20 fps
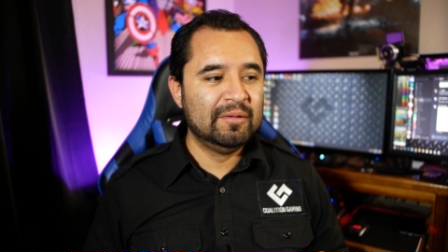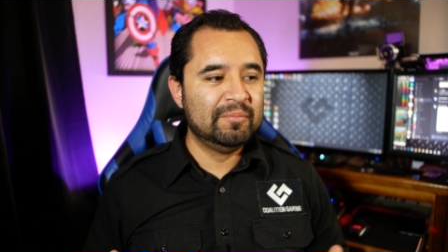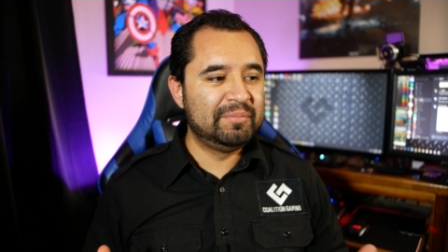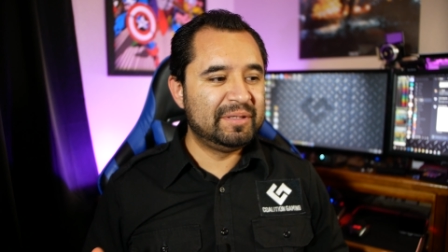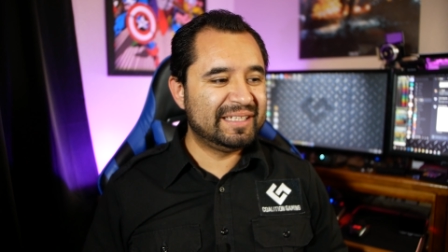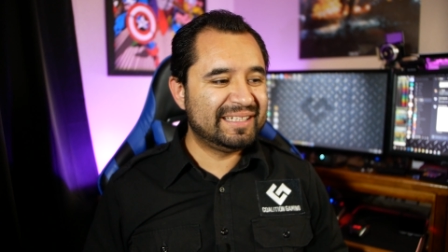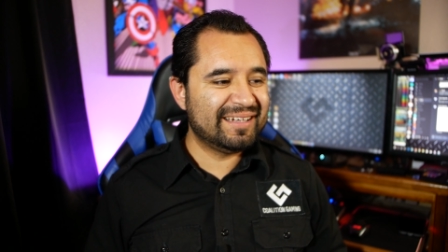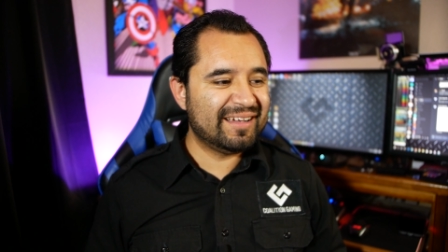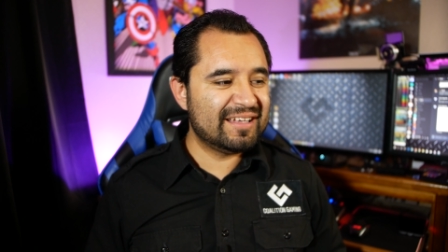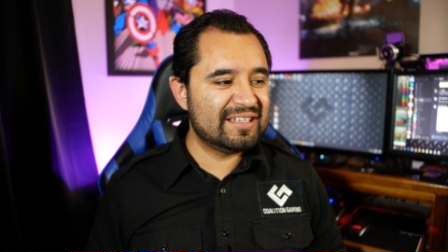
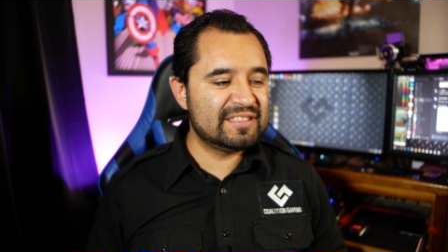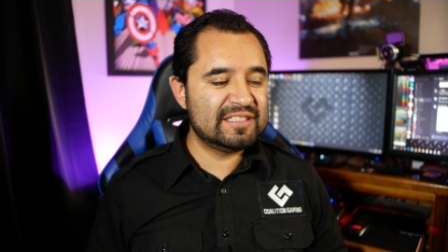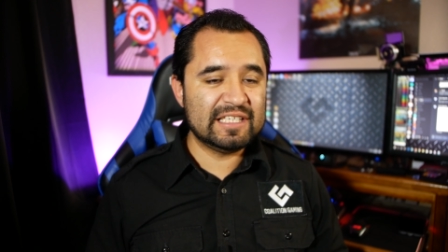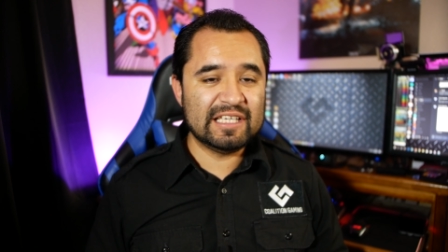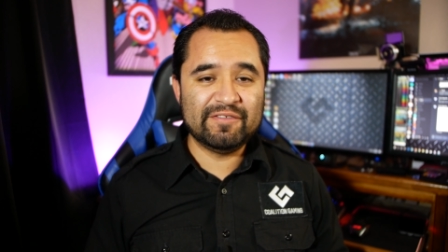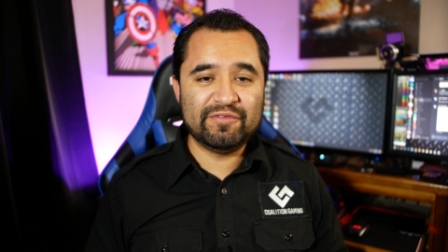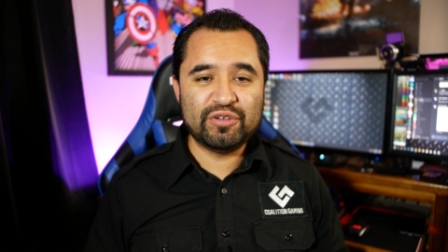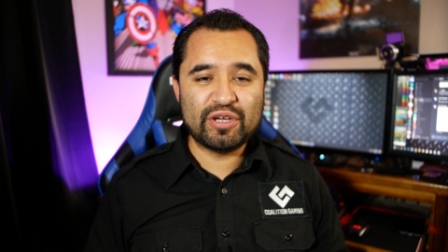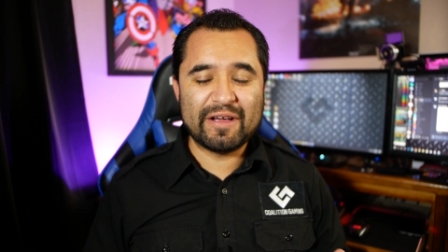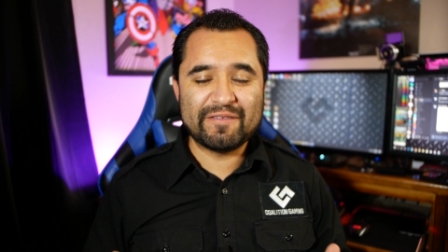because
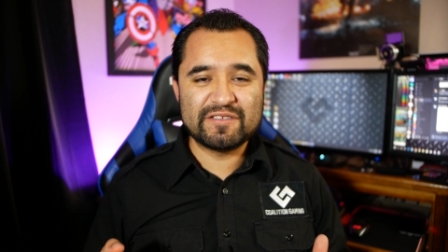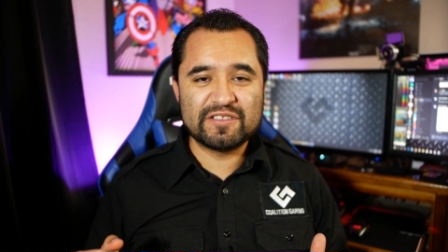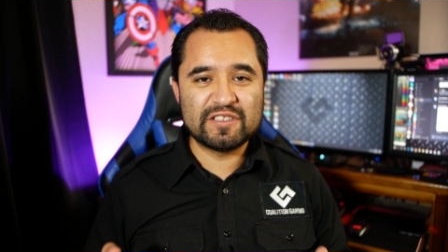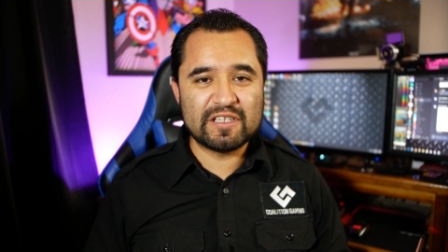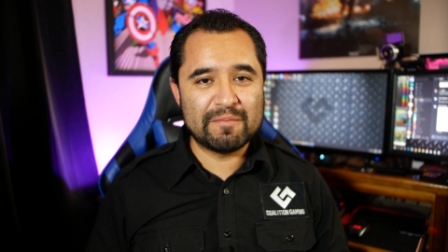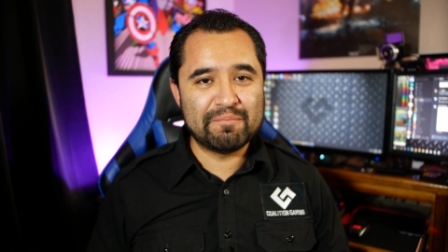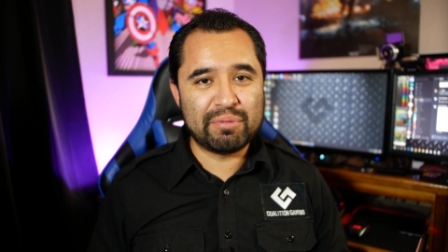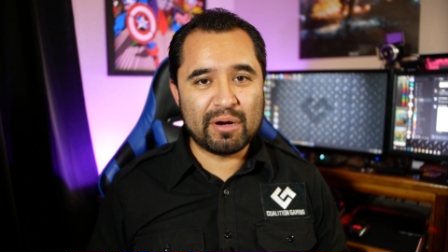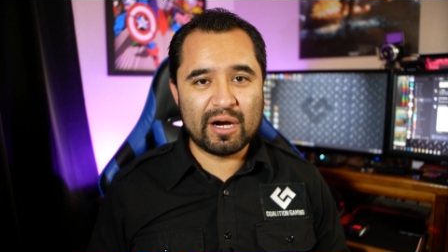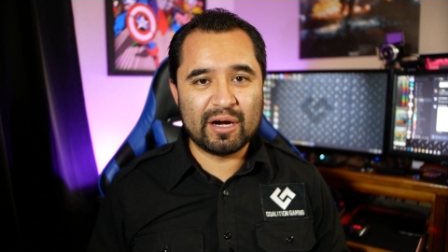if you have
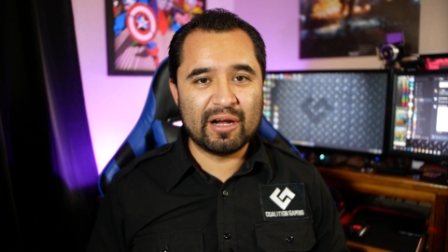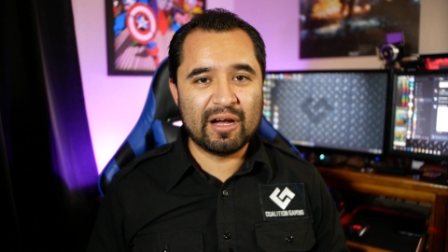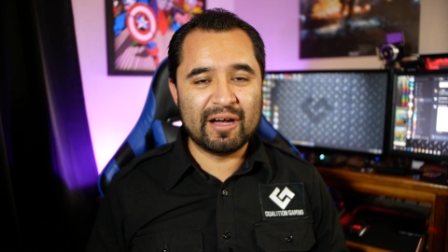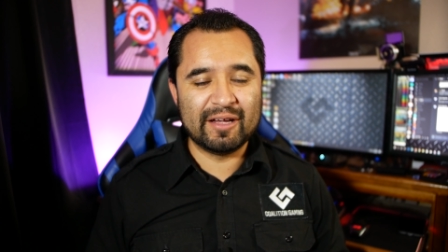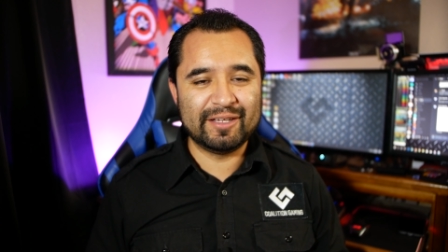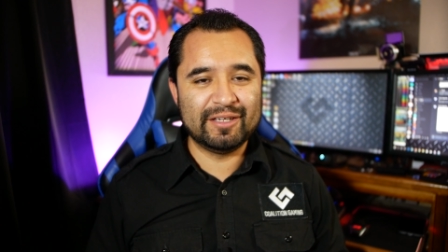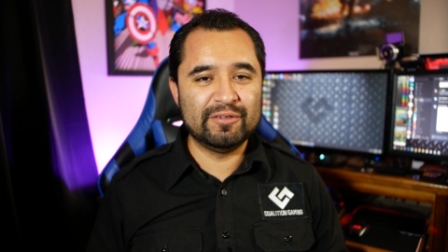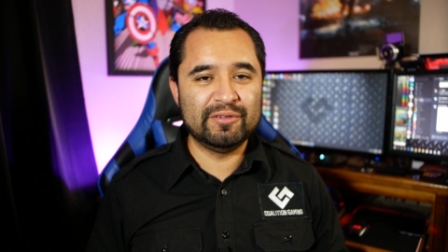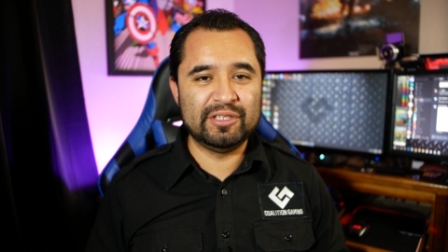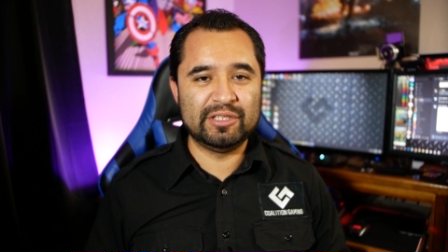subpar
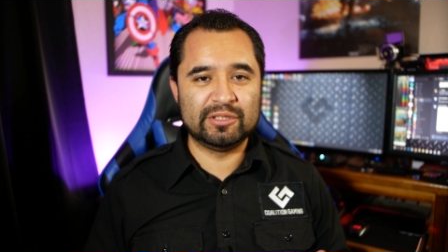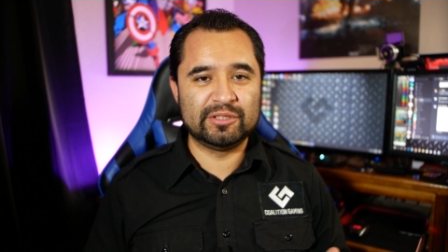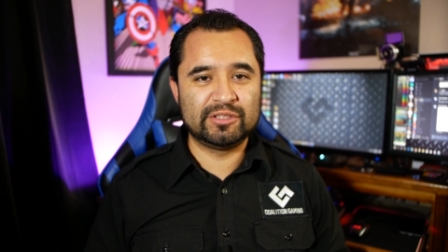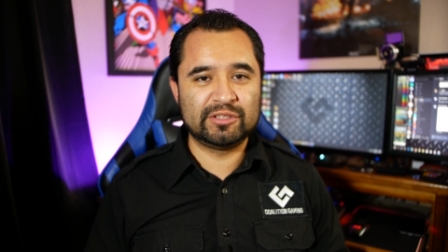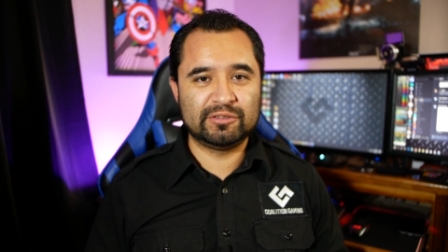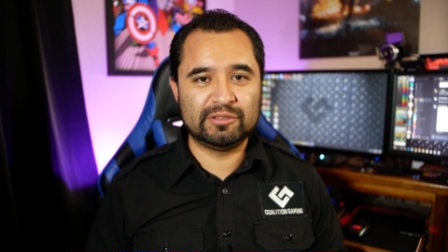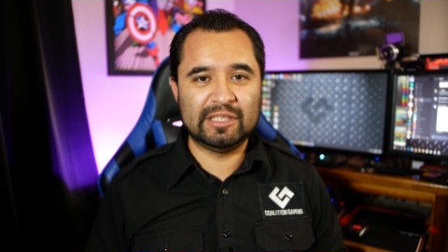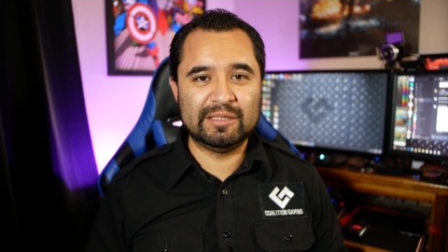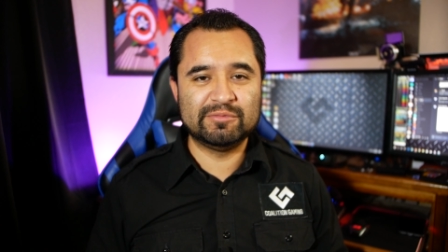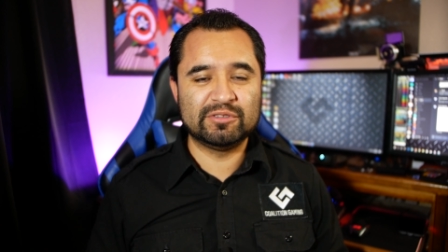audio in your
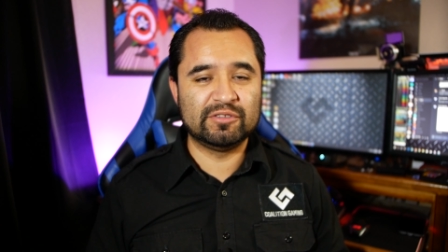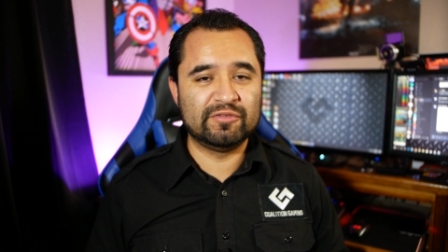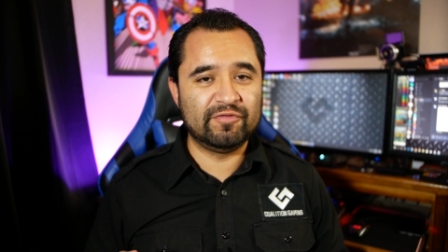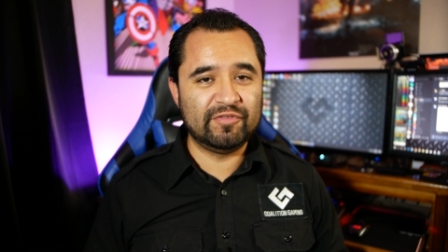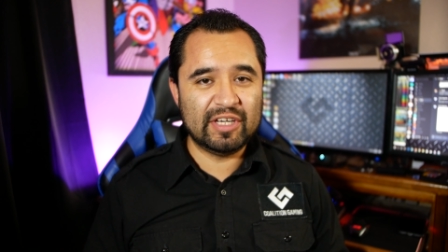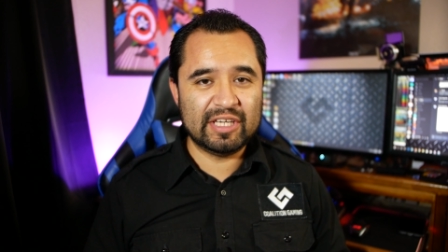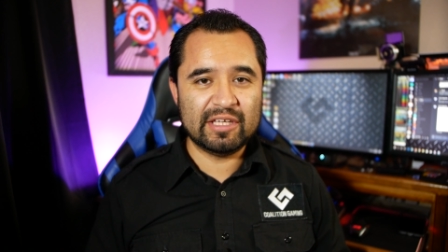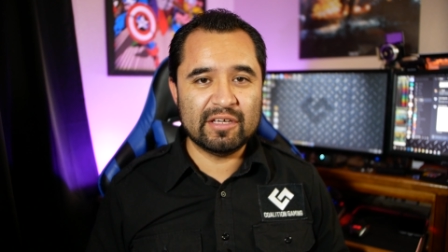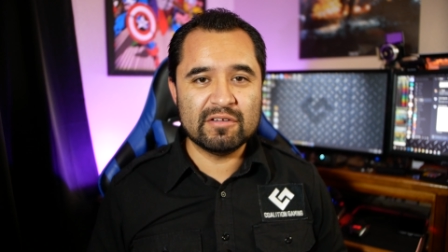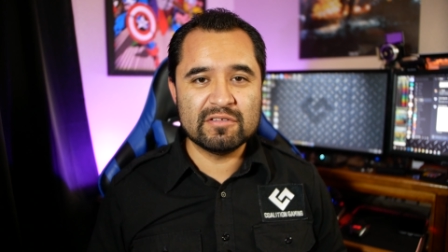streams or
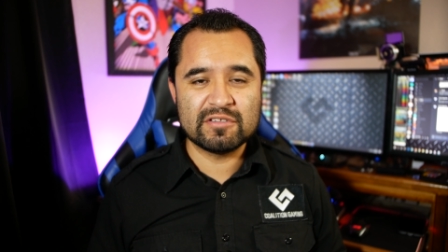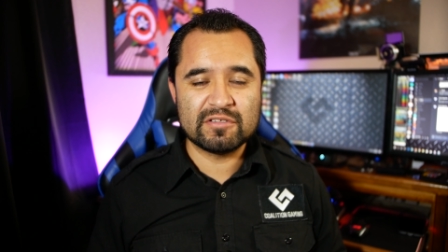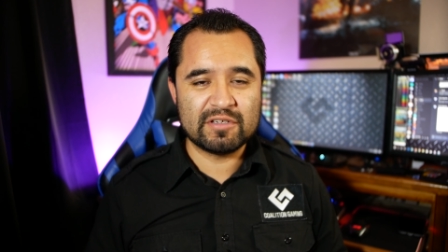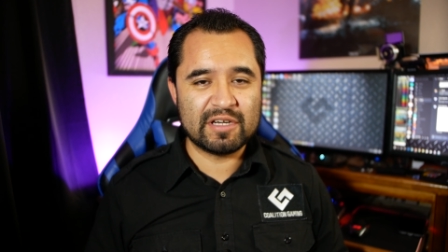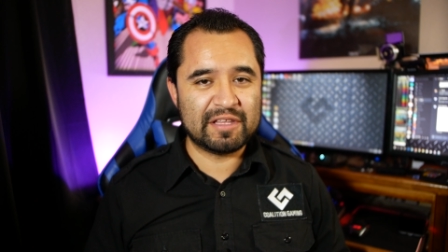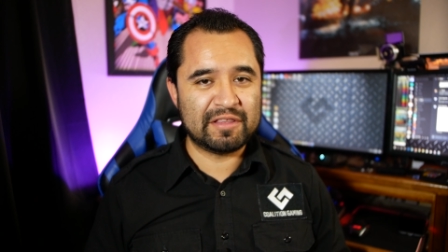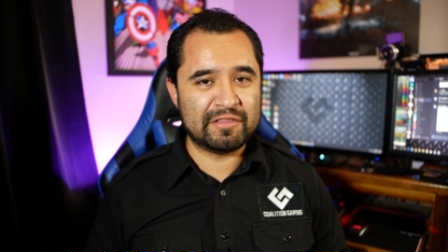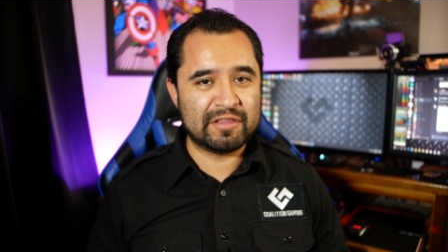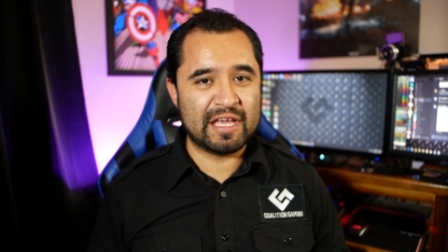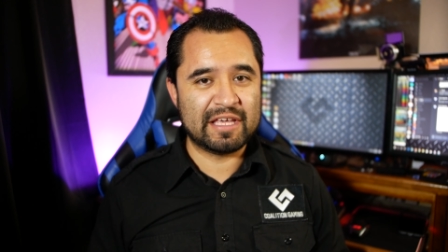videos or
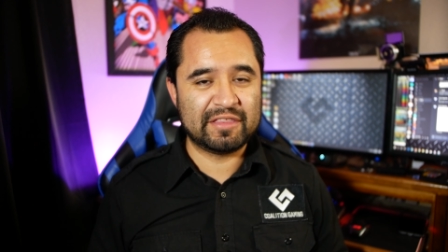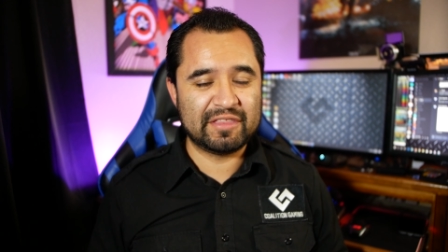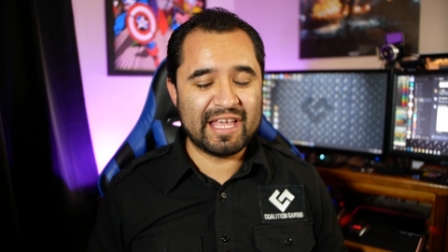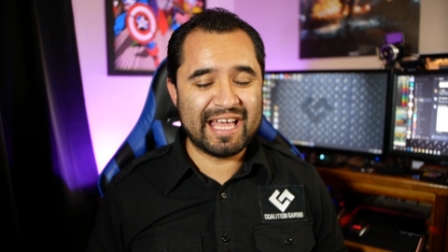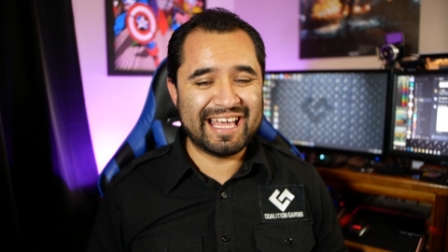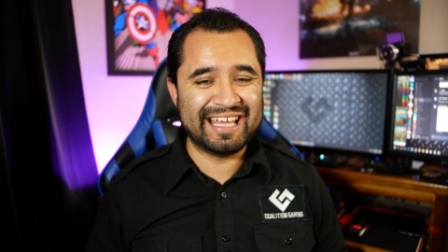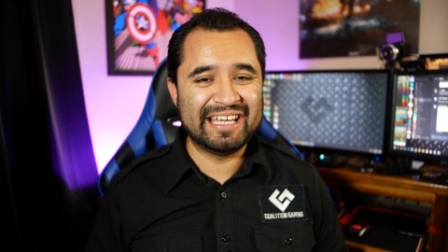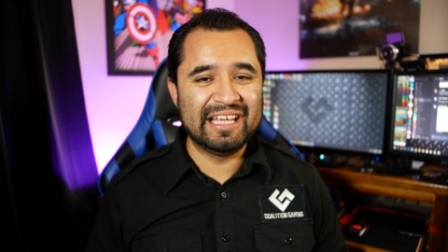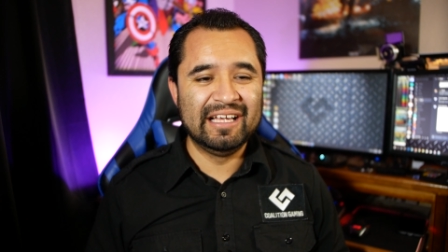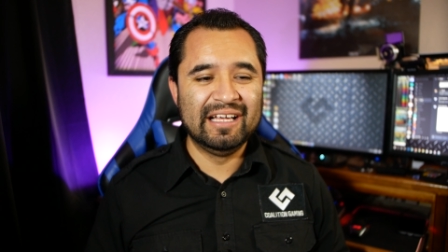anything like
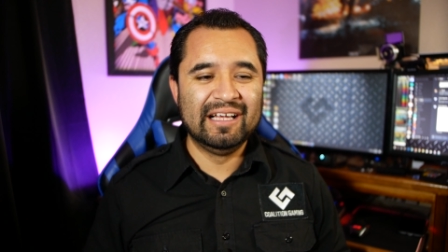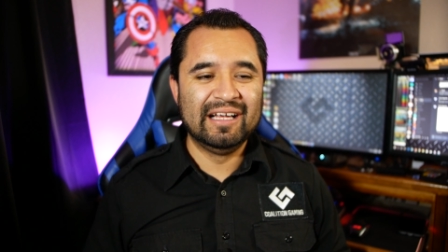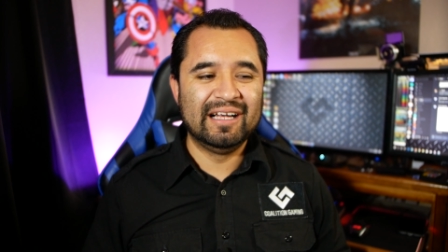that,